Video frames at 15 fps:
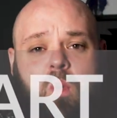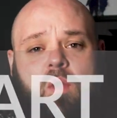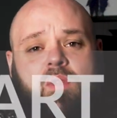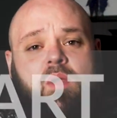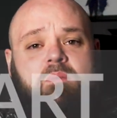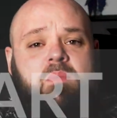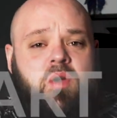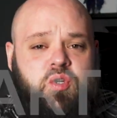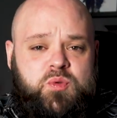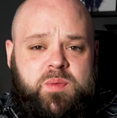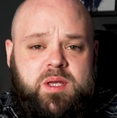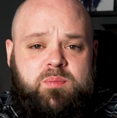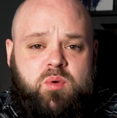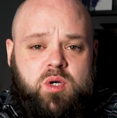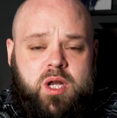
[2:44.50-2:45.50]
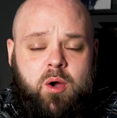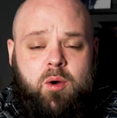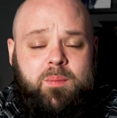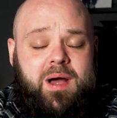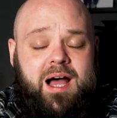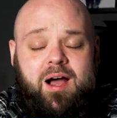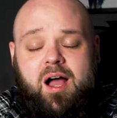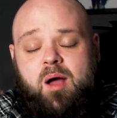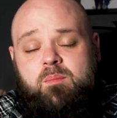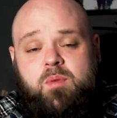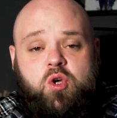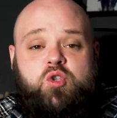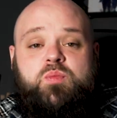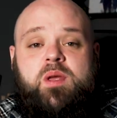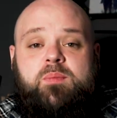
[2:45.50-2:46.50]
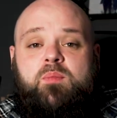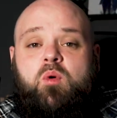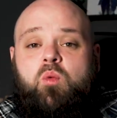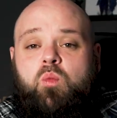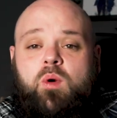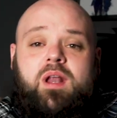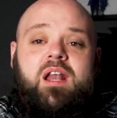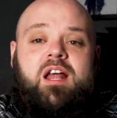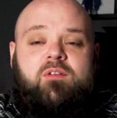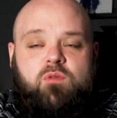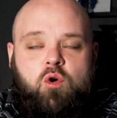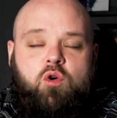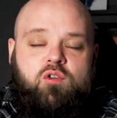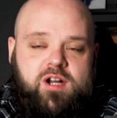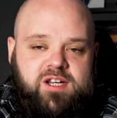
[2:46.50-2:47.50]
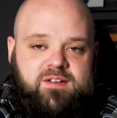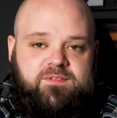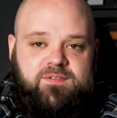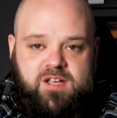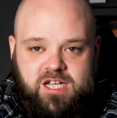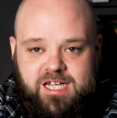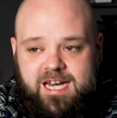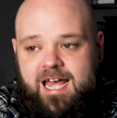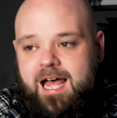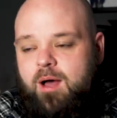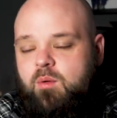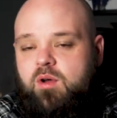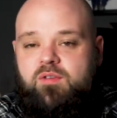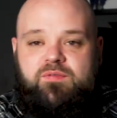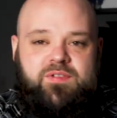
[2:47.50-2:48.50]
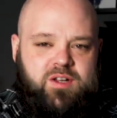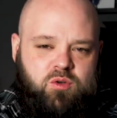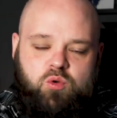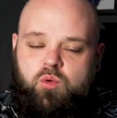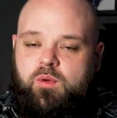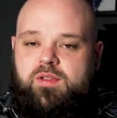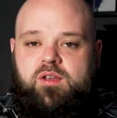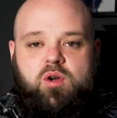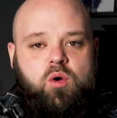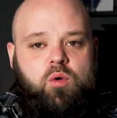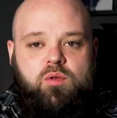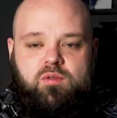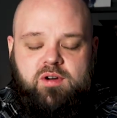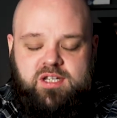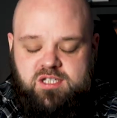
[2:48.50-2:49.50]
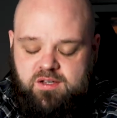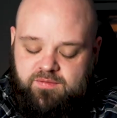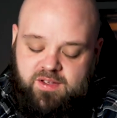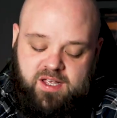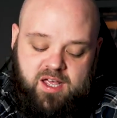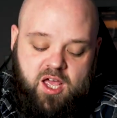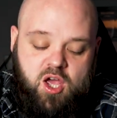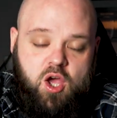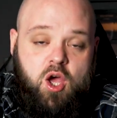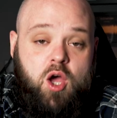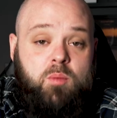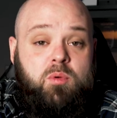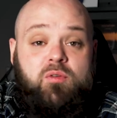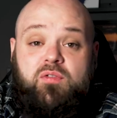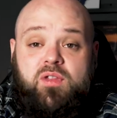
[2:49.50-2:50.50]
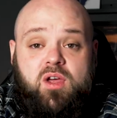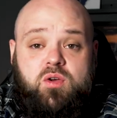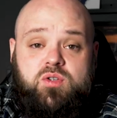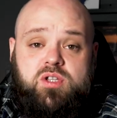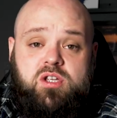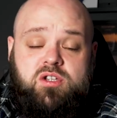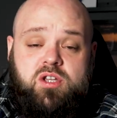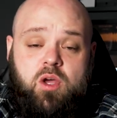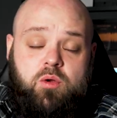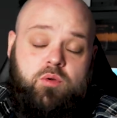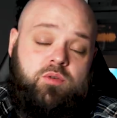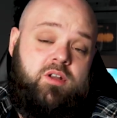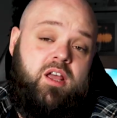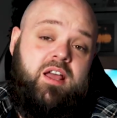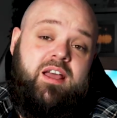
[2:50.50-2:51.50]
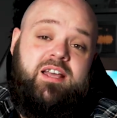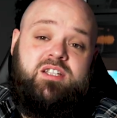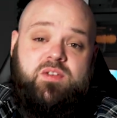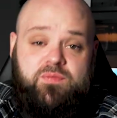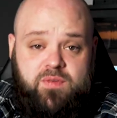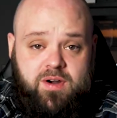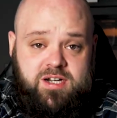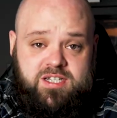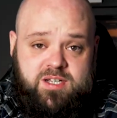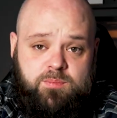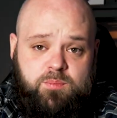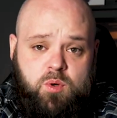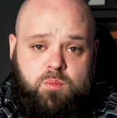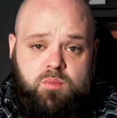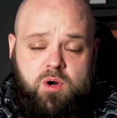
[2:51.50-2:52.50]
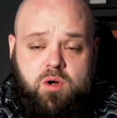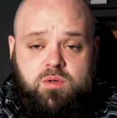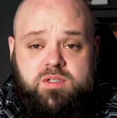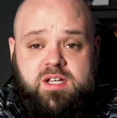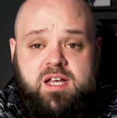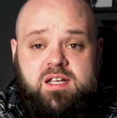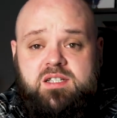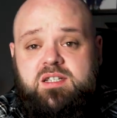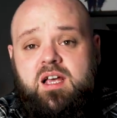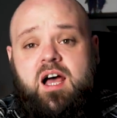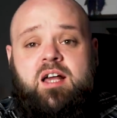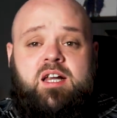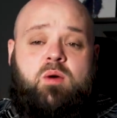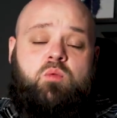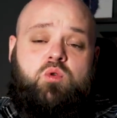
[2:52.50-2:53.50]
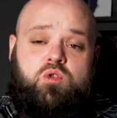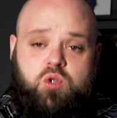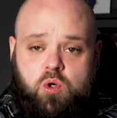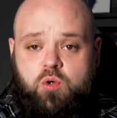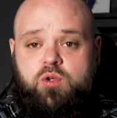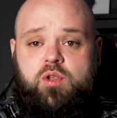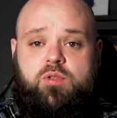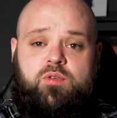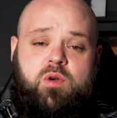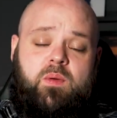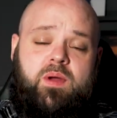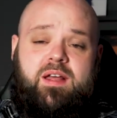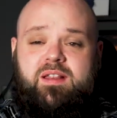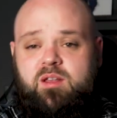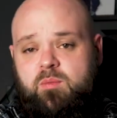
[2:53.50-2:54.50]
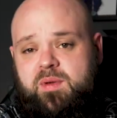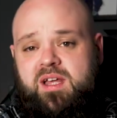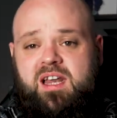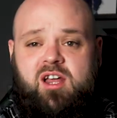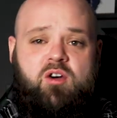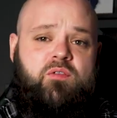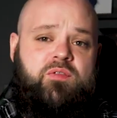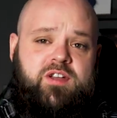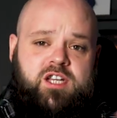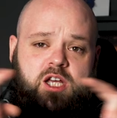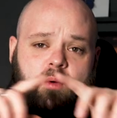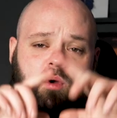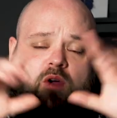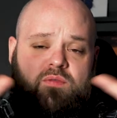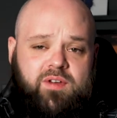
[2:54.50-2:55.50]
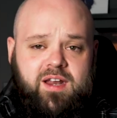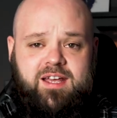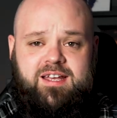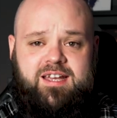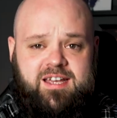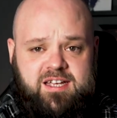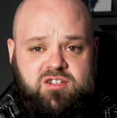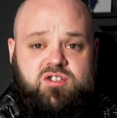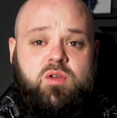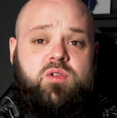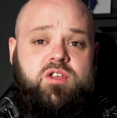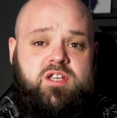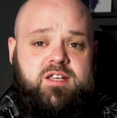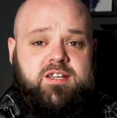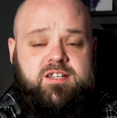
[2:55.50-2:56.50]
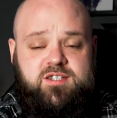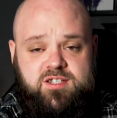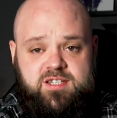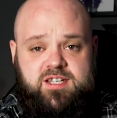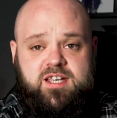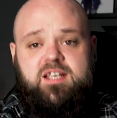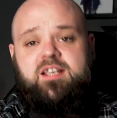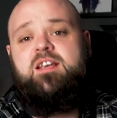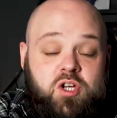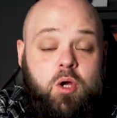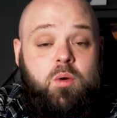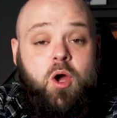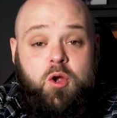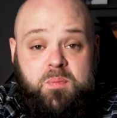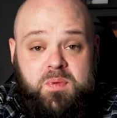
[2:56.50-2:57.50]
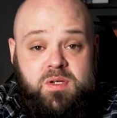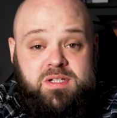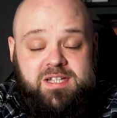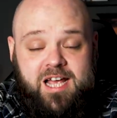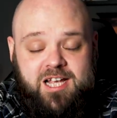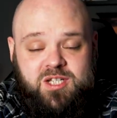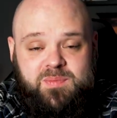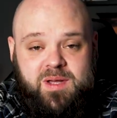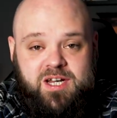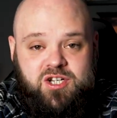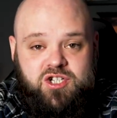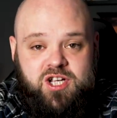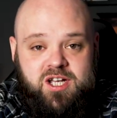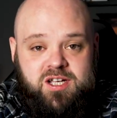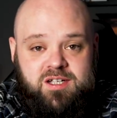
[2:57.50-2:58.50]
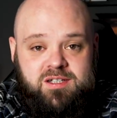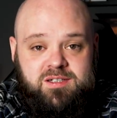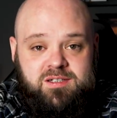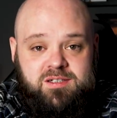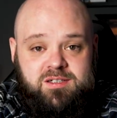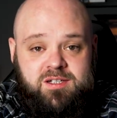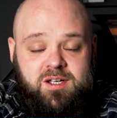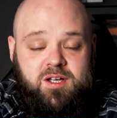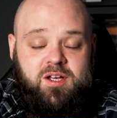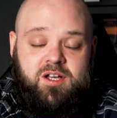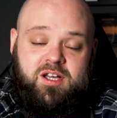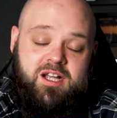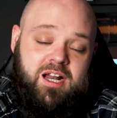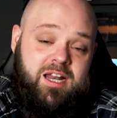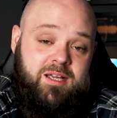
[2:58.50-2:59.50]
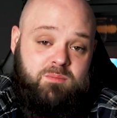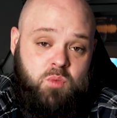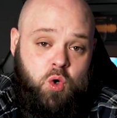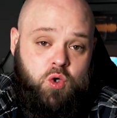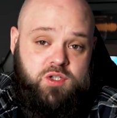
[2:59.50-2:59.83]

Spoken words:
one that most people know about and most people will have already figured out and fiddled with and all the rest of it. But for those that don't, it's a very simple process and I will talk you through it. There'll be a little video overlay here so that you can see. So open Task Manager, click More